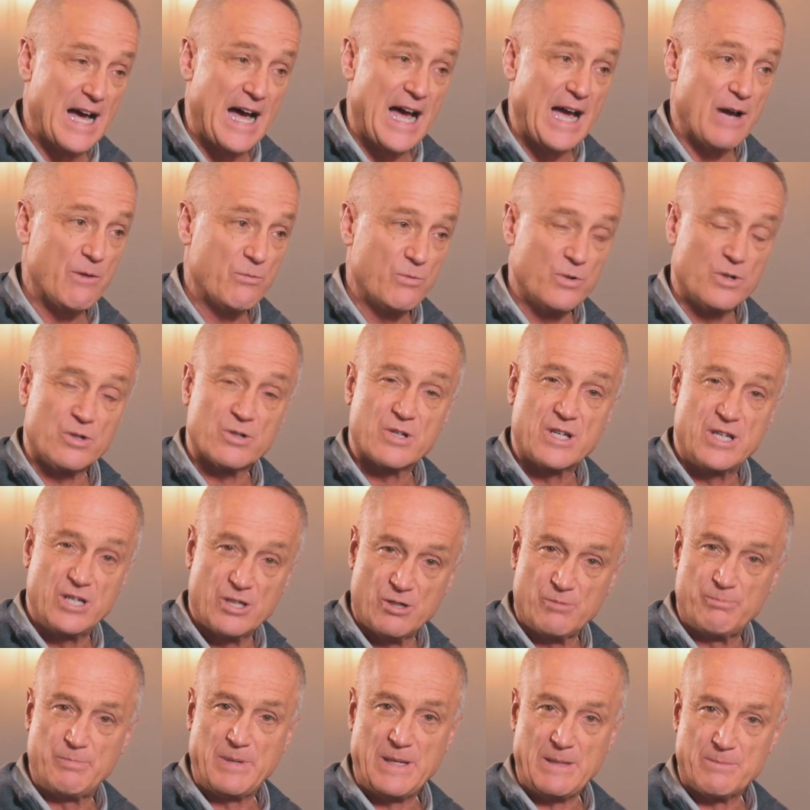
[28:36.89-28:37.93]
I will
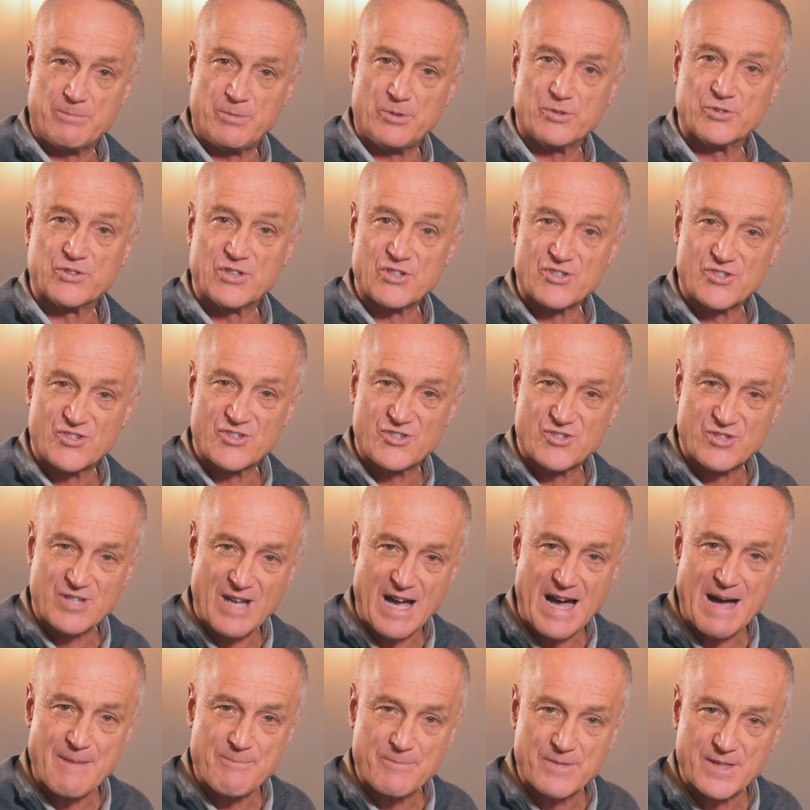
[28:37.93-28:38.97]
kill people to
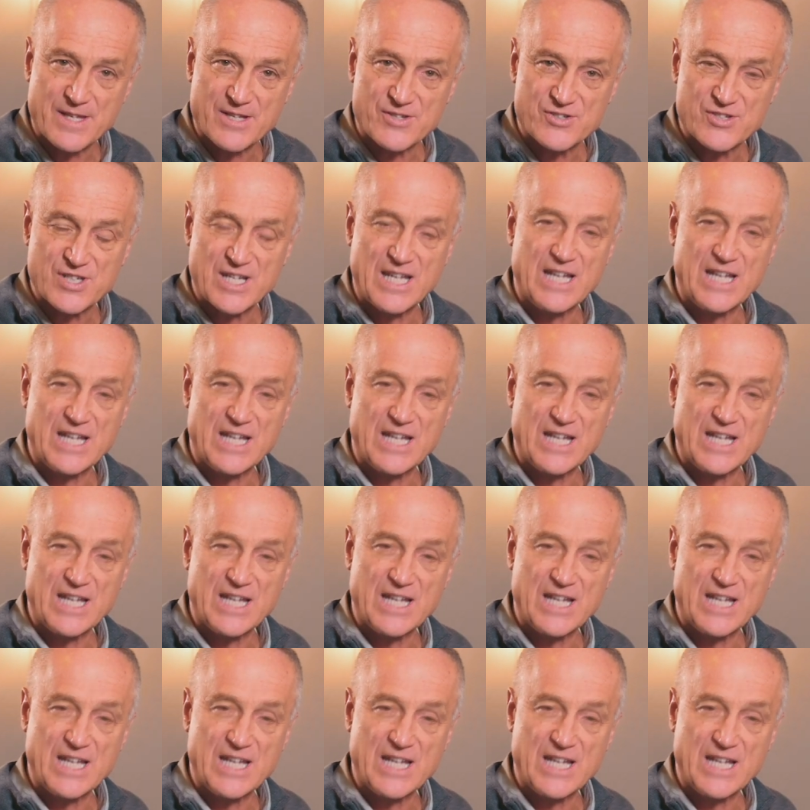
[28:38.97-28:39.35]
stop this.